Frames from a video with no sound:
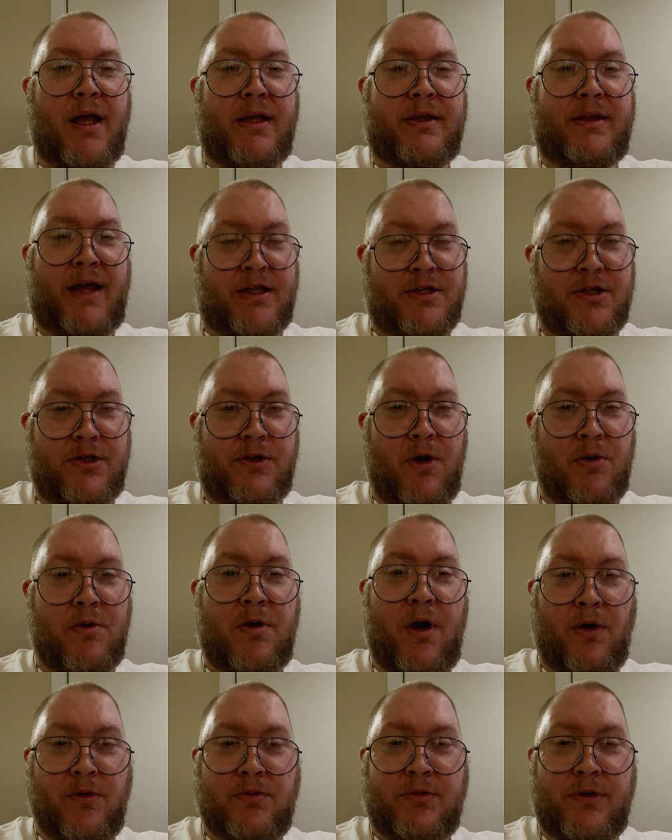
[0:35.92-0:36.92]
that's a
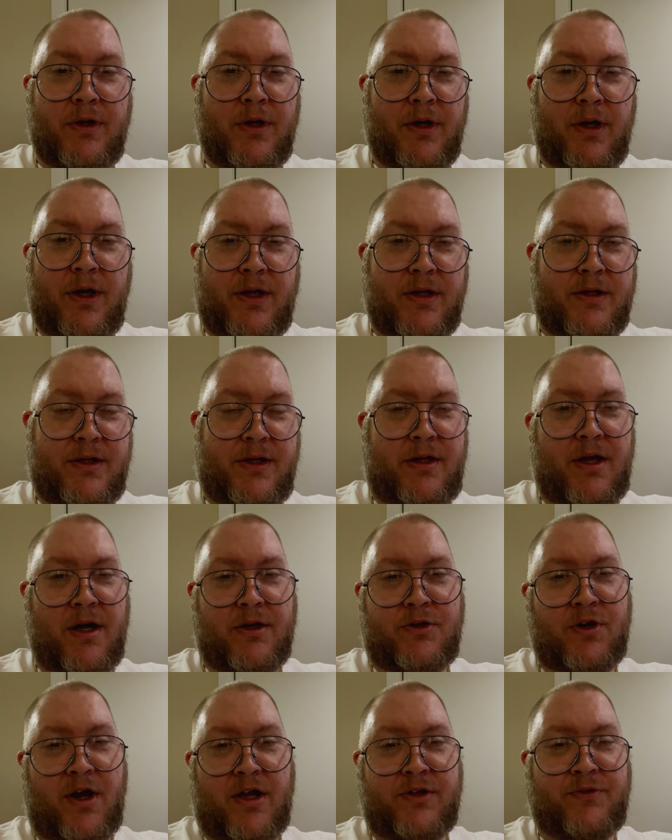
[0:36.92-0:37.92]
no-go.
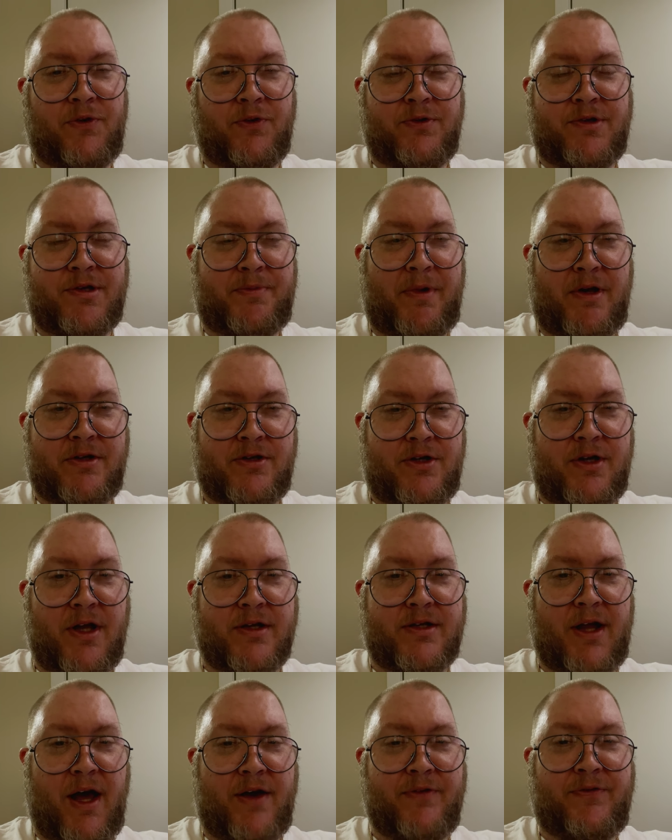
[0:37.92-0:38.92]
the transfer speed is
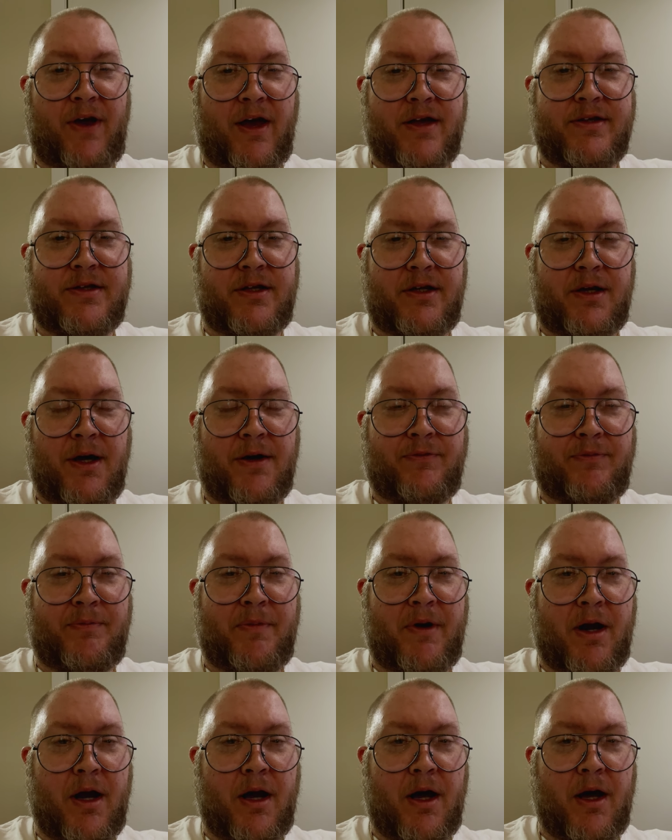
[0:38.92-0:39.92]
just not fast enough.
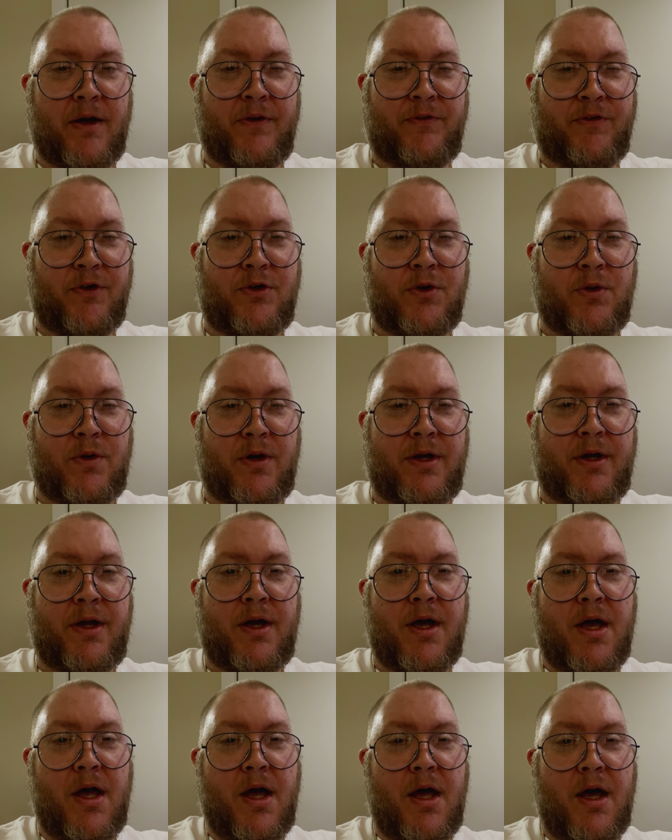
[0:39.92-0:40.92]
But uh, if you're doing
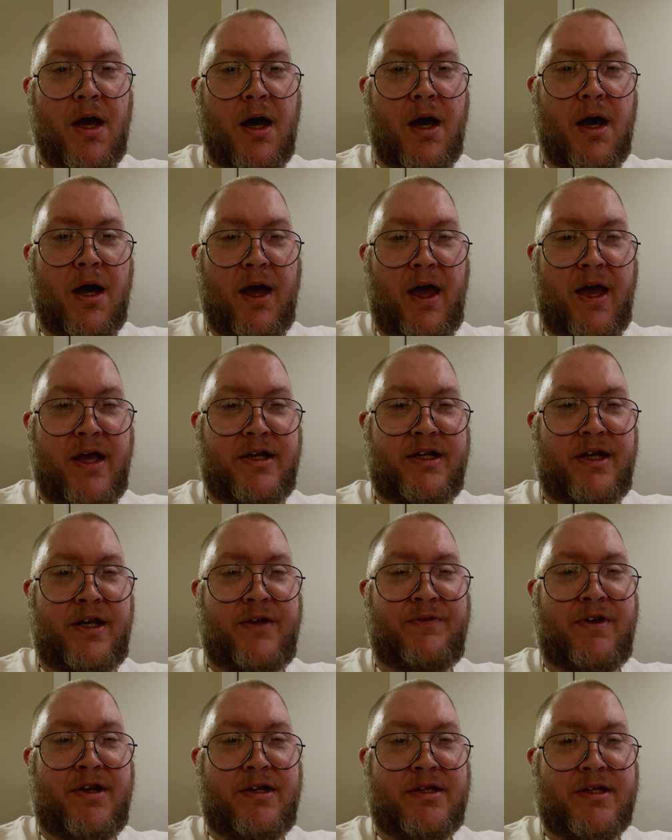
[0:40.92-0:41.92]
uh,
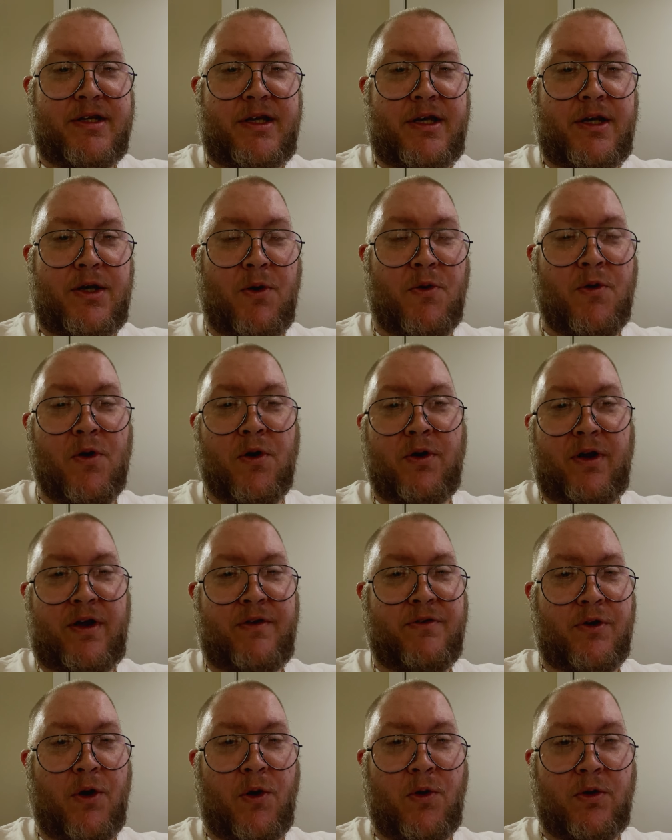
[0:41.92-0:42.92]
HEVC or
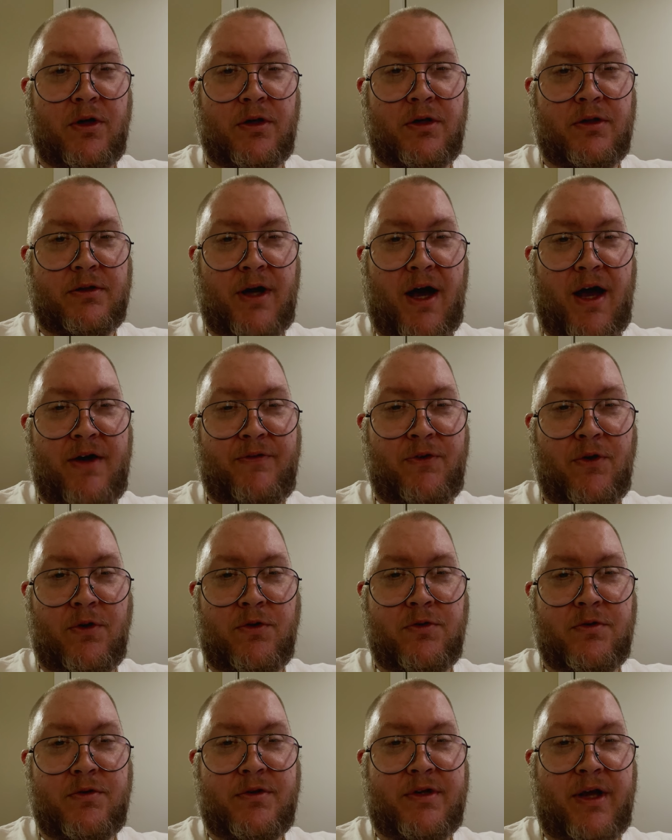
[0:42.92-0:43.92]
even older
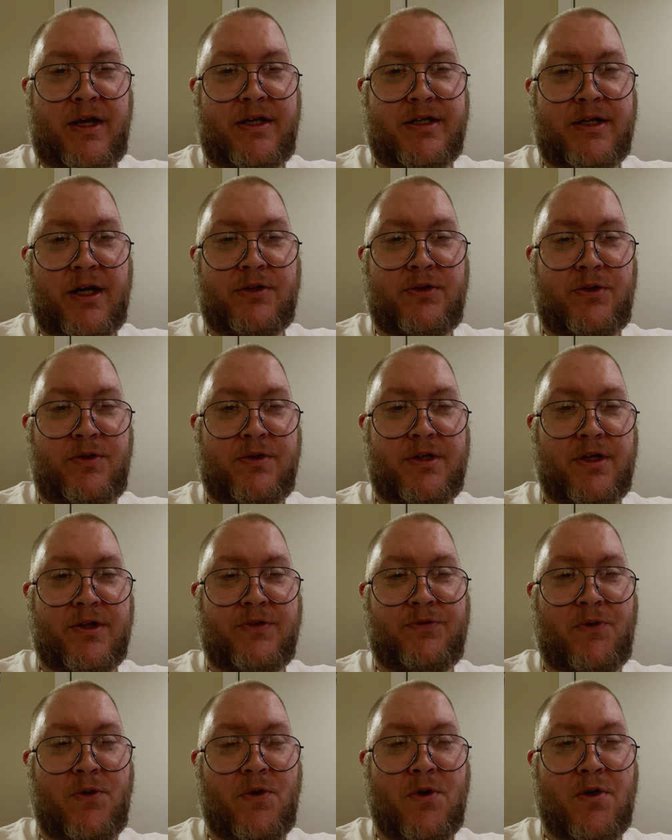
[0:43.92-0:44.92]
iPhones,
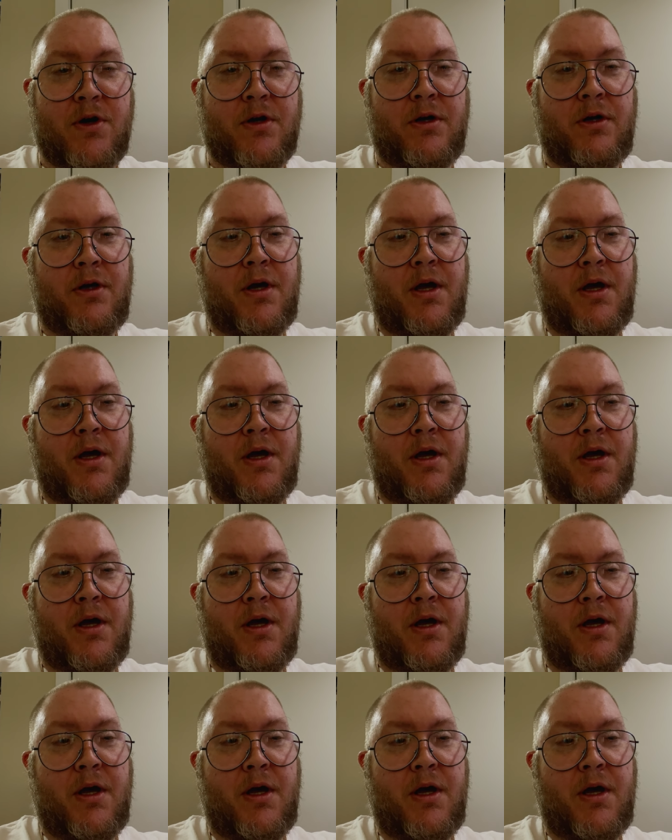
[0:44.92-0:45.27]
H.264,